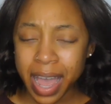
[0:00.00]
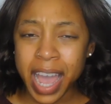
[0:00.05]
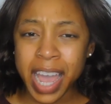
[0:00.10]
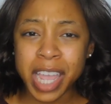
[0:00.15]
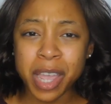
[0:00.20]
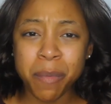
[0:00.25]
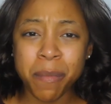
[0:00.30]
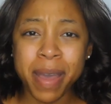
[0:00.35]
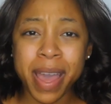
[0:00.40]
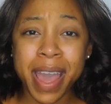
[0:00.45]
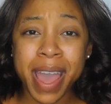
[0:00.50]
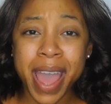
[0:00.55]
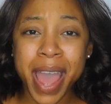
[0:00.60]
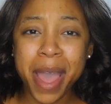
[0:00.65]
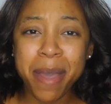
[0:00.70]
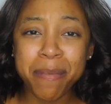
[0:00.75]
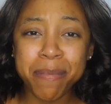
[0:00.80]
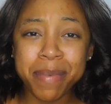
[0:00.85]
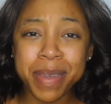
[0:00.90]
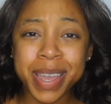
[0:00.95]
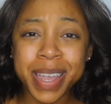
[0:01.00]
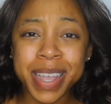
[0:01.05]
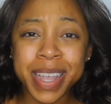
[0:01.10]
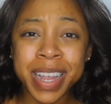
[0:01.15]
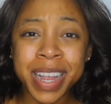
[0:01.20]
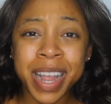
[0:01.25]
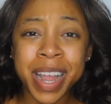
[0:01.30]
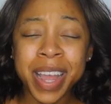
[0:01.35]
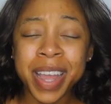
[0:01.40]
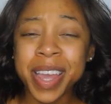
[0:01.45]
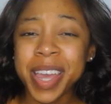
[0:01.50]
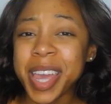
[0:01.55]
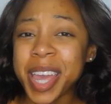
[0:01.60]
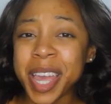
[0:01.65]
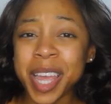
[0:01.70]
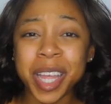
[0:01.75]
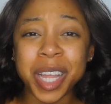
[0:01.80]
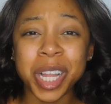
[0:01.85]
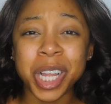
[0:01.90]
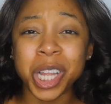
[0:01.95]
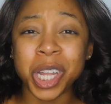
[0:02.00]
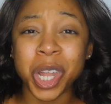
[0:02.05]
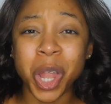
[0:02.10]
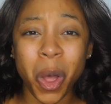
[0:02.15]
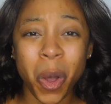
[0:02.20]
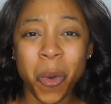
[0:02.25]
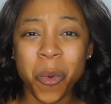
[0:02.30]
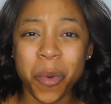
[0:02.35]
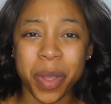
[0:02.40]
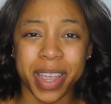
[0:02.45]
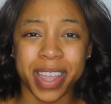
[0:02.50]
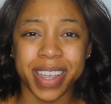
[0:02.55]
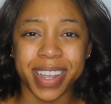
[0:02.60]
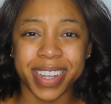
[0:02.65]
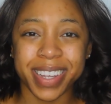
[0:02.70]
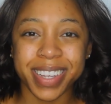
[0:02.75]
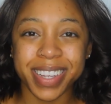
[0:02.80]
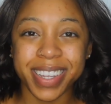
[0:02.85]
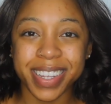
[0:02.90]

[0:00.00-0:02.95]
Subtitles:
I am happy and glowing.